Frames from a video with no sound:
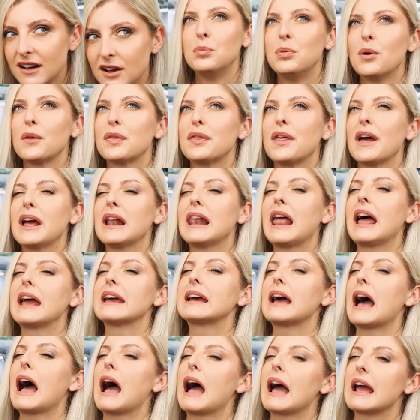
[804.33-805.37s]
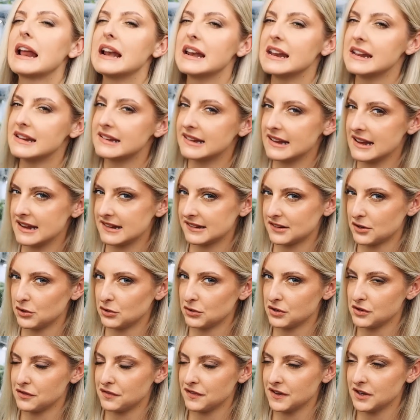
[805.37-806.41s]
but they're like highly
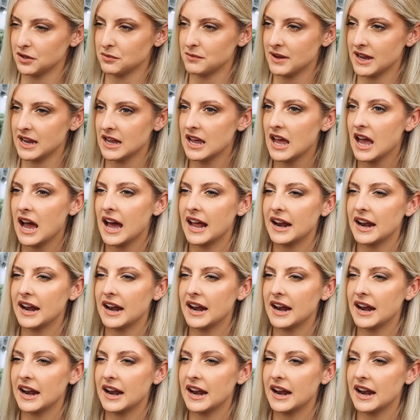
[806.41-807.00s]
seasonal, you feel me?